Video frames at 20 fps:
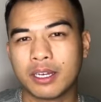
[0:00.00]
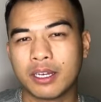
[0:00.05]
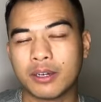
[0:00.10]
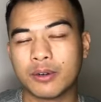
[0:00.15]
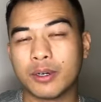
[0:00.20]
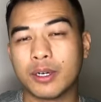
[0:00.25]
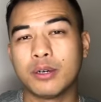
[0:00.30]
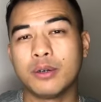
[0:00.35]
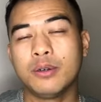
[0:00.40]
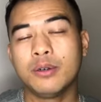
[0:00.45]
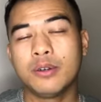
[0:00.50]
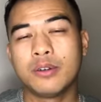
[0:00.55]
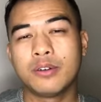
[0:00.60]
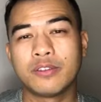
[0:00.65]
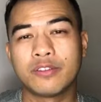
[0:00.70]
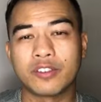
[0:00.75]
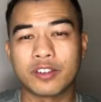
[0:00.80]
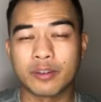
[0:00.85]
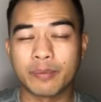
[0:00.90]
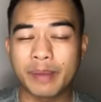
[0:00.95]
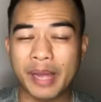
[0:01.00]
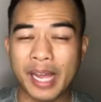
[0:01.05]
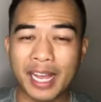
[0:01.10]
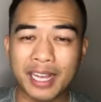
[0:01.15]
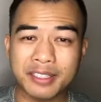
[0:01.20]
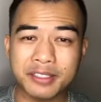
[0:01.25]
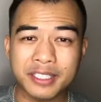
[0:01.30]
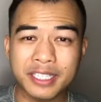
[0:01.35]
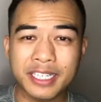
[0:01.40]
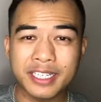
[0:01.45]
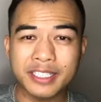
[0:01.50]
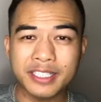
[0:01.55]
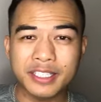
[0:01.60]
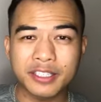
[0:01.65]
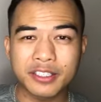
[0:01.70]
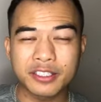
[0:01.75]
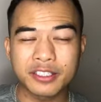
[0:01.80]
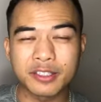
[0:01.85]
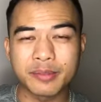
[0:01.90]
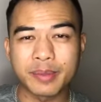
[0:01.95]
Well, for the past 10
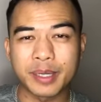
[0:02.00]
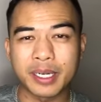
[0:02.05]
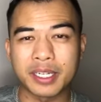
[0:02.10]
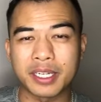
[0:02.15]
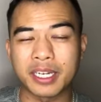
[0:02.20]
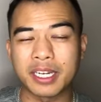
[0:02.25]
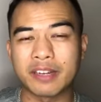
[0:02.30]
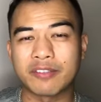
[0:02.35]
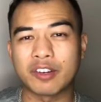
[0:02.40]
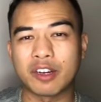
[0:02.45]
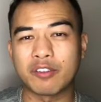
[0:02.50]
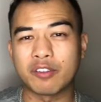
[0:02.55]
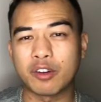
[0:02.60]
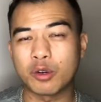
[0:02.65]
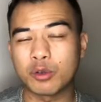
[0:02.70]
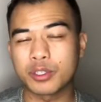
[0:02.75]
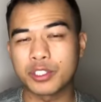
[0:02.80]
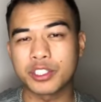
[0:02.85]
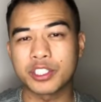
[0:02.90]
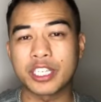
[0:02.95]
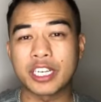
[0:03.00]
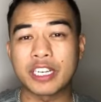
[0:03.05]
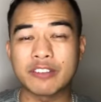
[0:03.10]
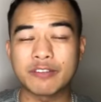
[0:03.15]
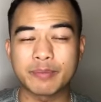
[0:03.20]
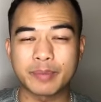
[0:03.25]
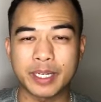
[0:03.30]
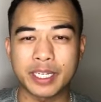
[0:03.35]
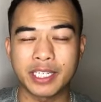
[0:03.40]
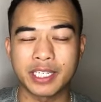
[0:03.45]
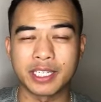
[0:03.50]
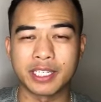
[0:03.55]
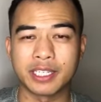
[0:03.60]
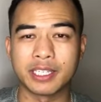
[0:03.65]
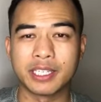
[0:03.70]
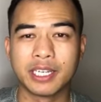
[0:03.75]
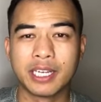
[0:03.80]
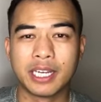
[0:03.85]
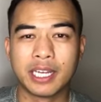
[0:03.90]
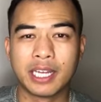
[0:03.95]
years of my life, I've always shaved my head.